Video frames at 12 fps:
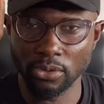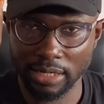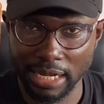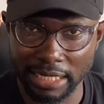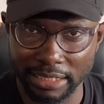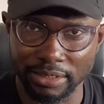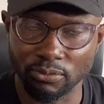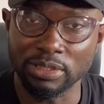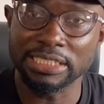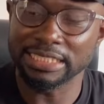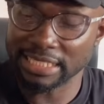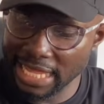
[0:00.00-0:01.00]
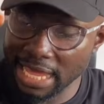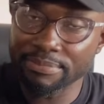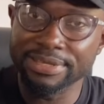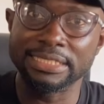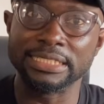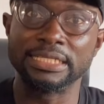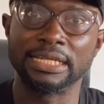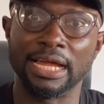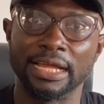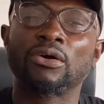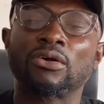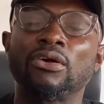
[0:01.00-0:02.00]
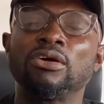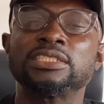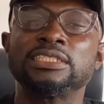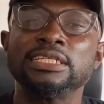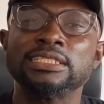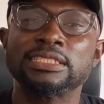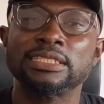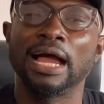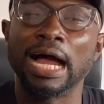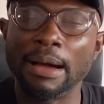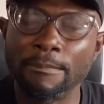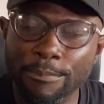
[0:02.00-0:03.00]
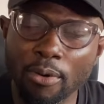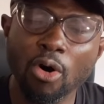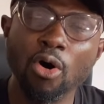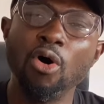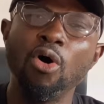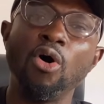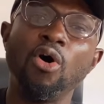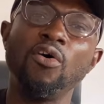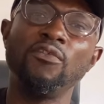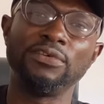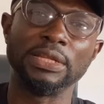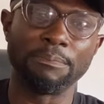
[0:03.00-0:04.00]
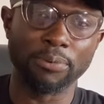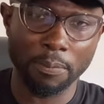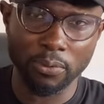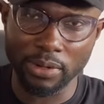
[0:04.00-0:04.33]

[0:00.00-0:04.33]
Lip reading: line, which is MACD line, crosses above the purple